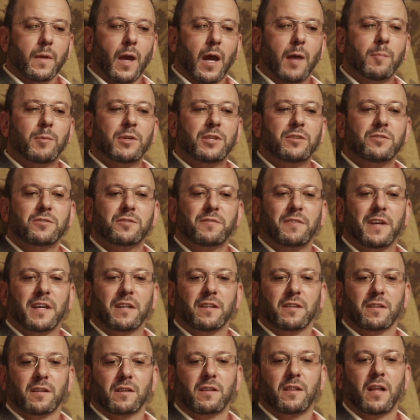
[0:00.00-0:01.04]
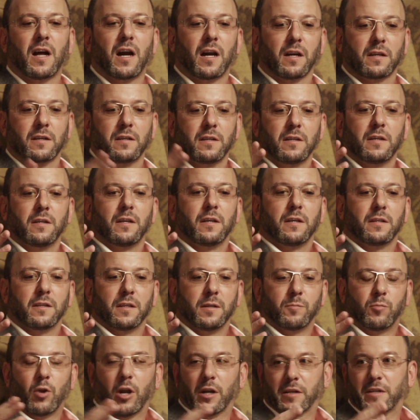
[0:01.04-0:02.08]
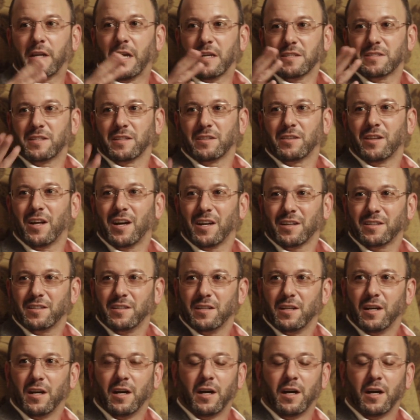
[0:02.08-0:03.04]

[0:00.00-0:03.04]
I'm a huge fan of the clock, the broadcasting clock.